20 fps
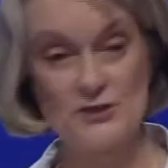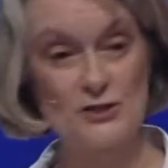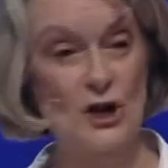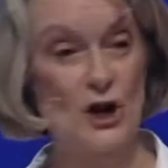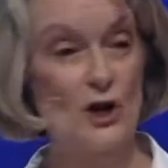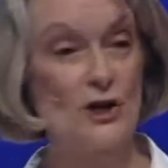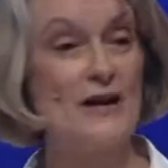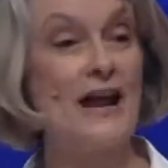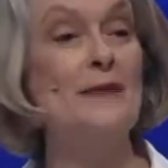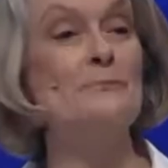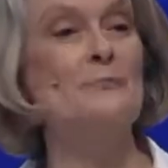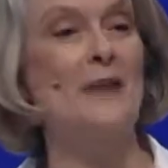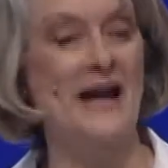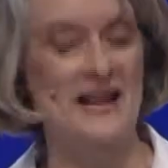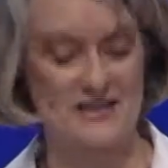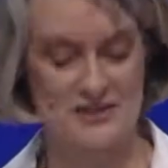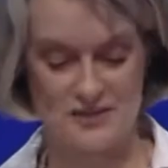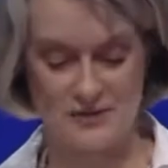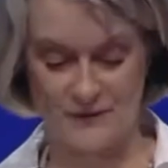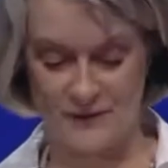returned and
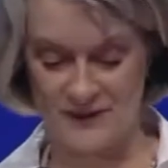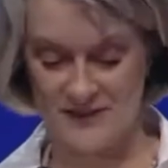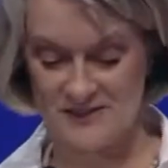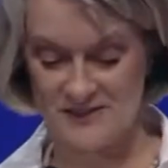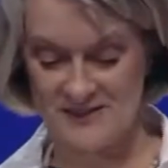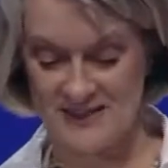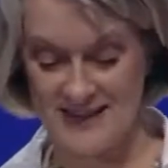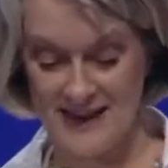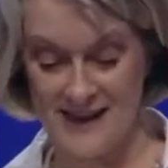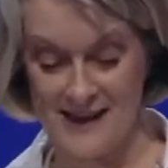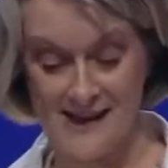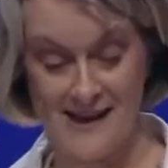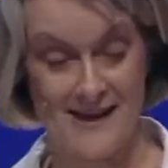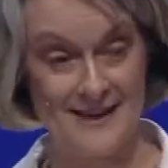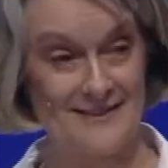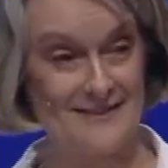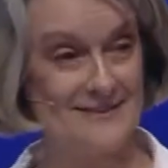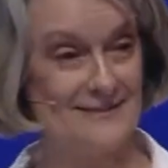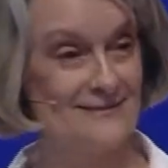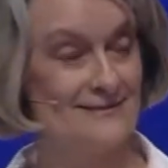met his friends
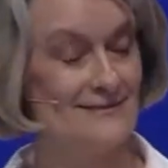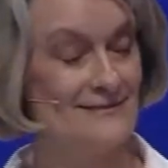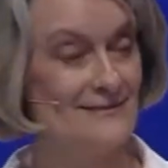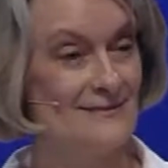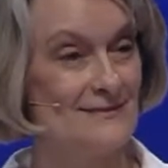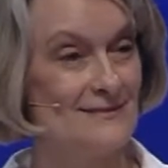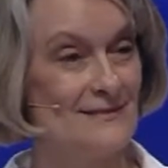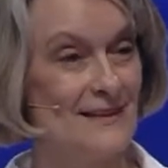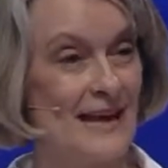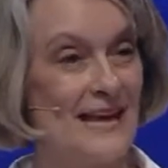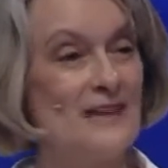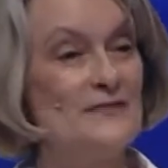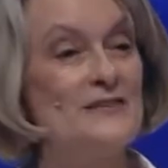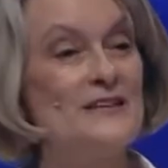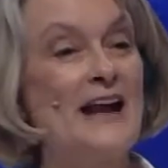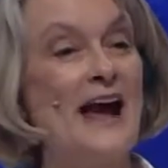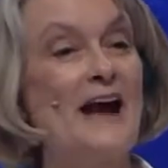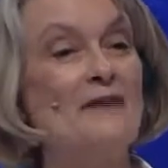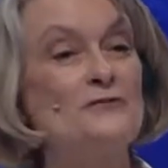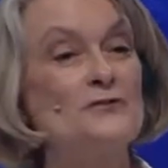again,
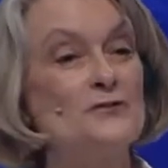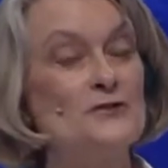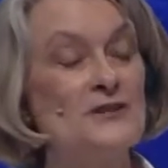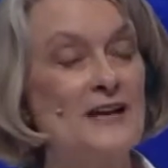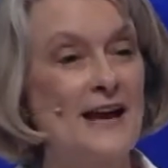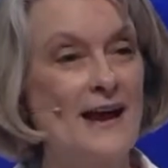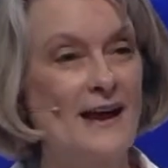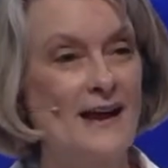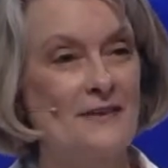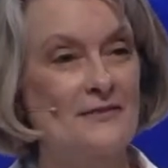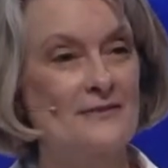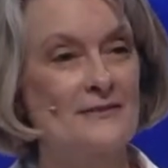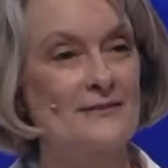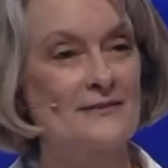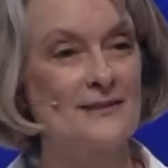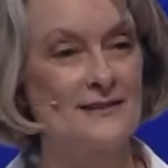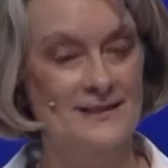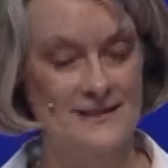even after death.